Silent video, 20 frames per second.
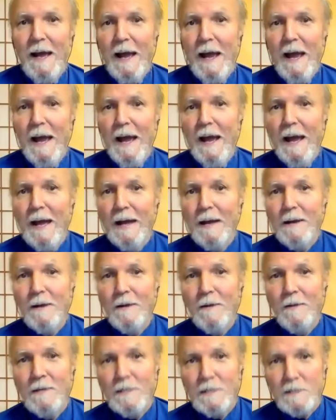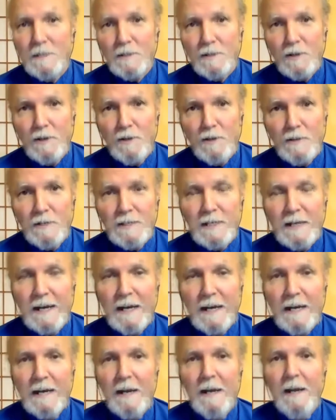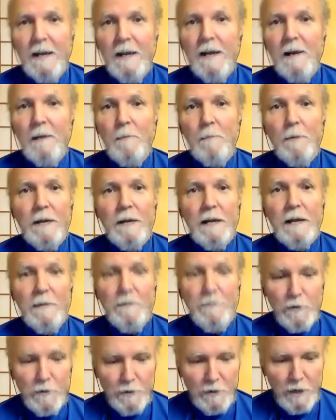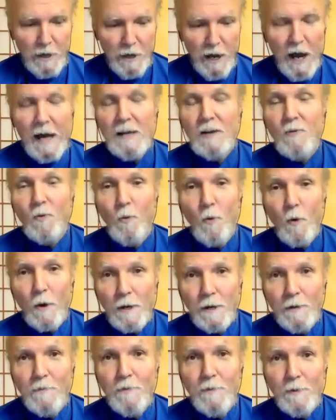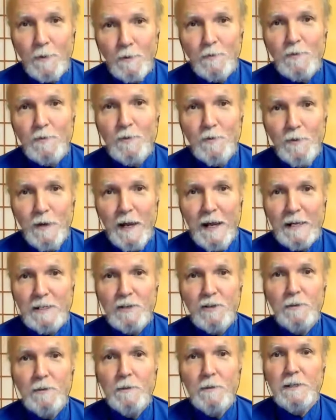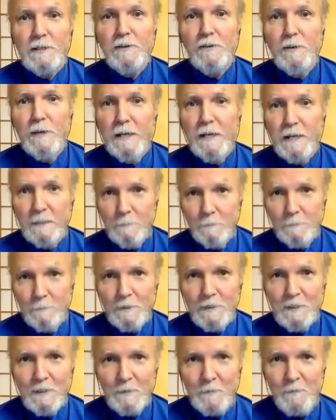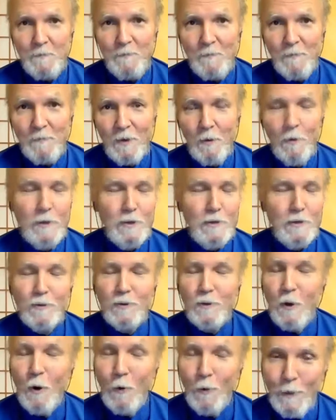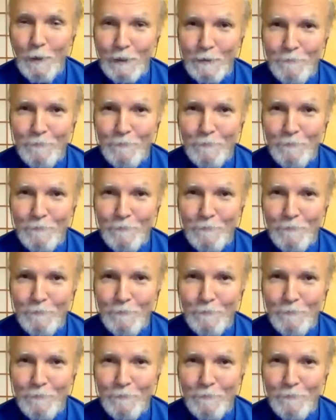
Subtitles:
And this is a good sign. But if you're not one of those who naturally dreams, or you totally